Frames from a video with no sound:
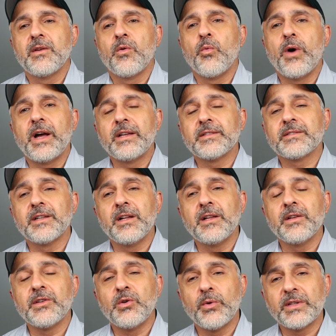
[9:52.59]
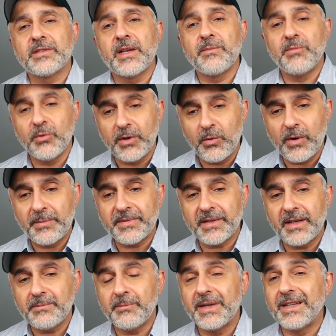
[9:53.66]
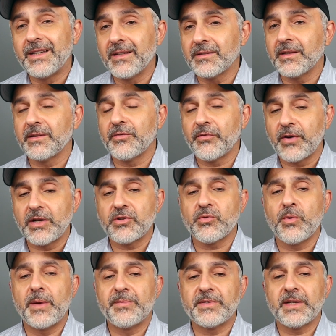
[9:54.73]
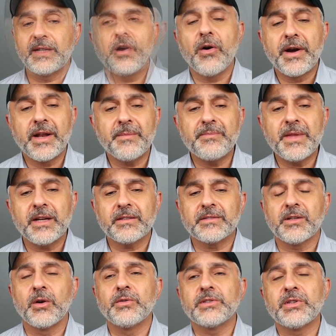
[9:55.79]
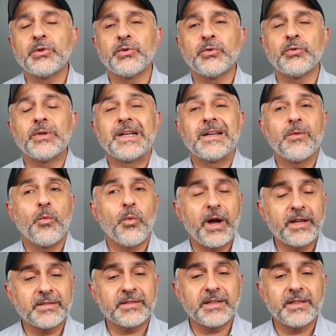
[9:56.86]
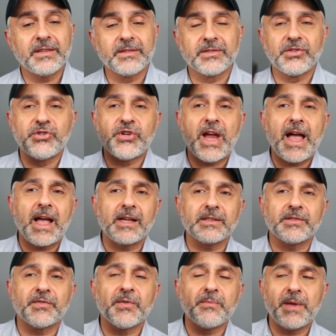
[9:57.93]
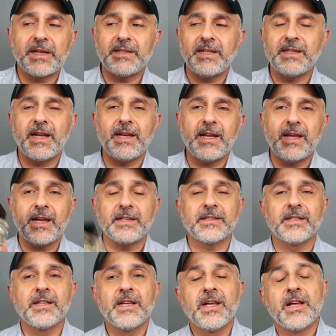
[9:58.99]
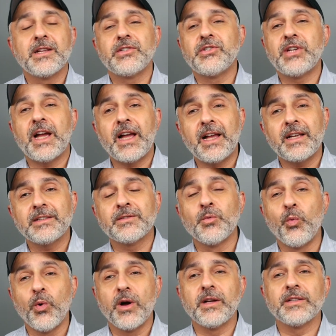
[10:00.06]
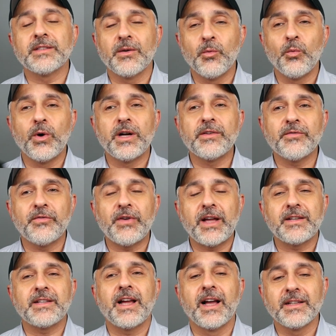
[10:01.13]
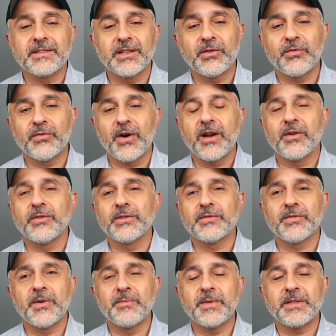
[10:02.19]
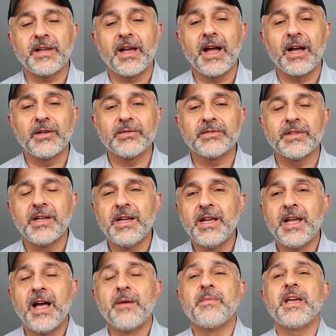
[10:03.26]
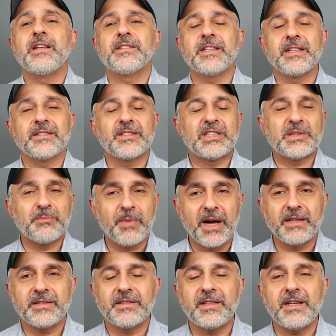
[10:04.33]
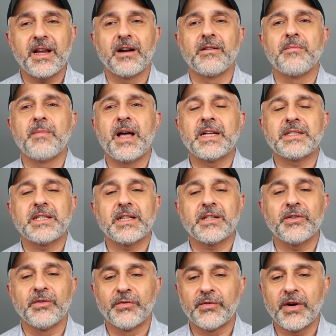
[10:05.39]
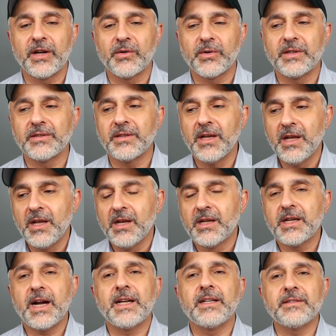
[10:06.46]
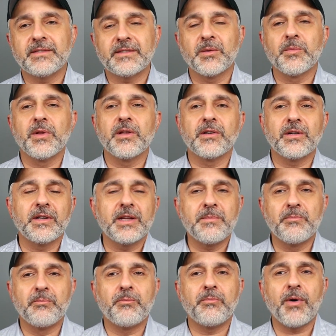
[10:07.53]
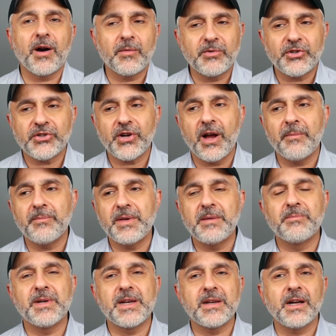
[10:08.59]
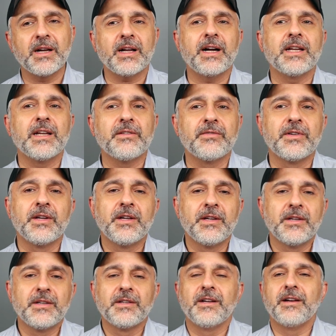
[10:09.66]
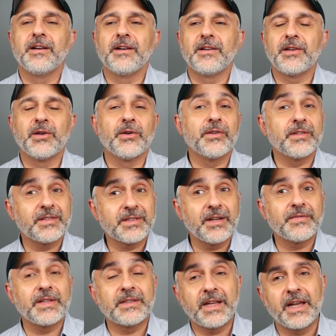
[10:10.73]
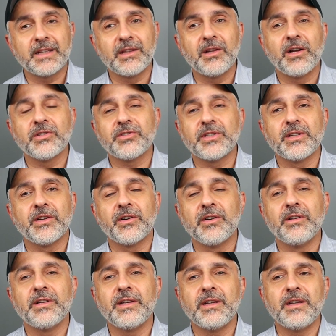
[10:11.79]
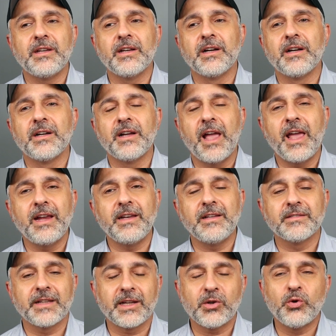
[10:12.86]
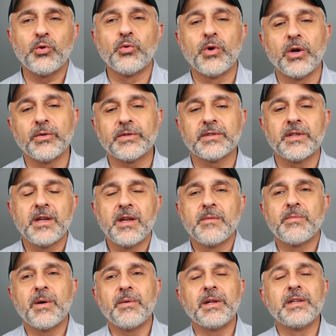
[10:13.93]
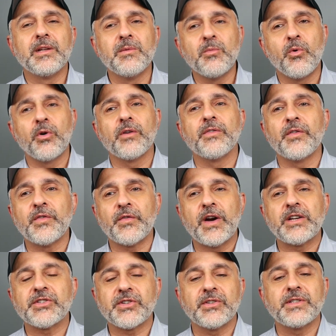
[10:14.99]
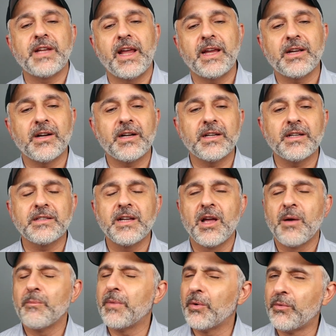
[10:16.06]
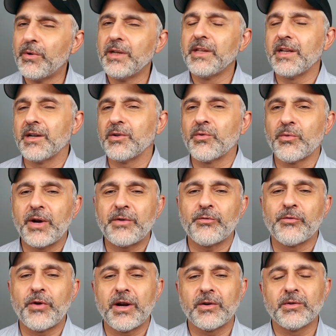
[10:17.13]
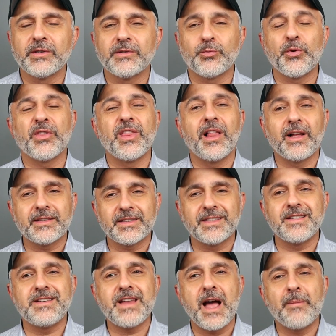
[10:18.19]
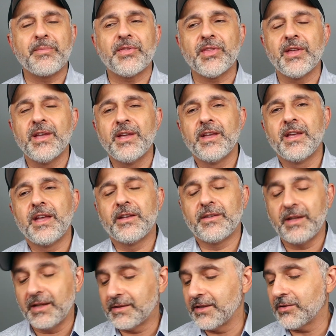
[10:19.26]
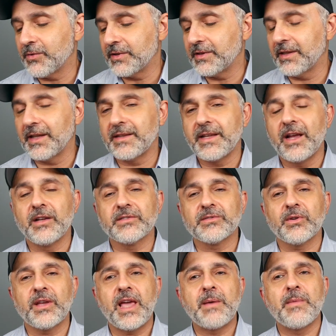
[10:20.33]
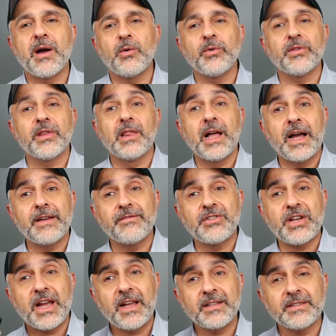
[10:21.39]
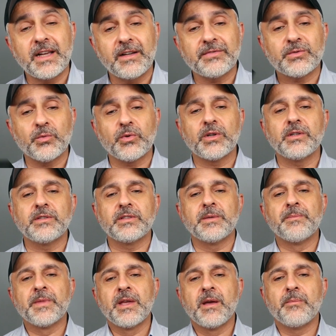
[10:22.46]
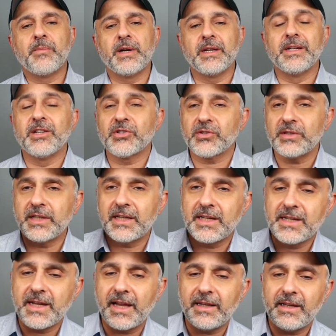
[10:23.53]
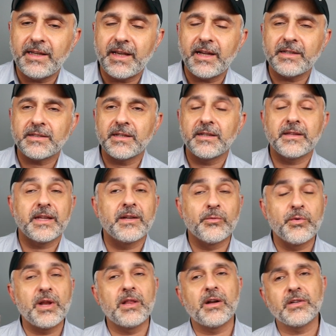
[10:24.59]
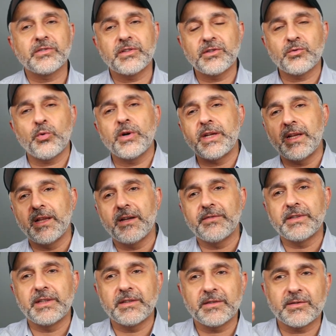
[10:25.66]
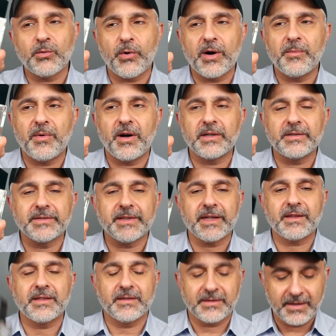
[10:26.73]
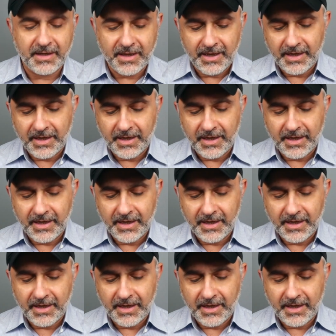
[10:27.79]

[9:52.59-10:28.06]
YSL USA Beauty website, but it is on the French website. All right, up next, going to YSL's Jazz from 1988. Jazz was one fantastic fragrance from house. Amazing, spicy, aromatic fragrance. Kind of similarly barbershoppy, but not kind of uh, you know, the stuff that they had launched in the early uh, 80s, like Kouros, but a little more of a fresher take on it, but really a great fragrance with lots of depth. It, it's interesting that they also came out with live jazz afterwards, but initially in 88, then relaunched in 2011 in the square bottles like this.